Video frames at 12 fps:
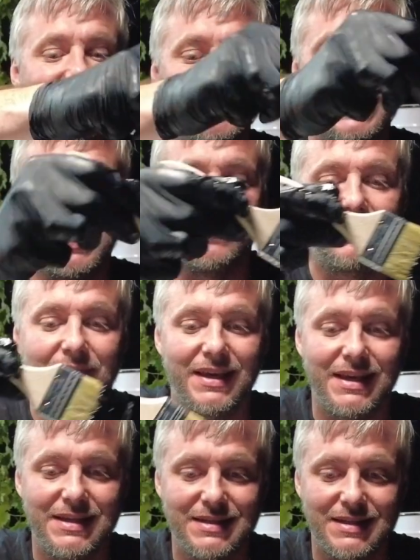stuff
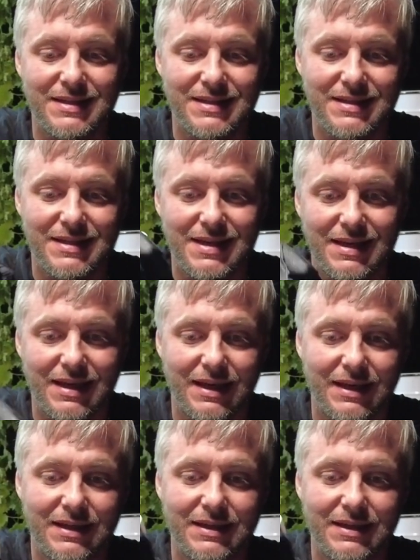is stinky,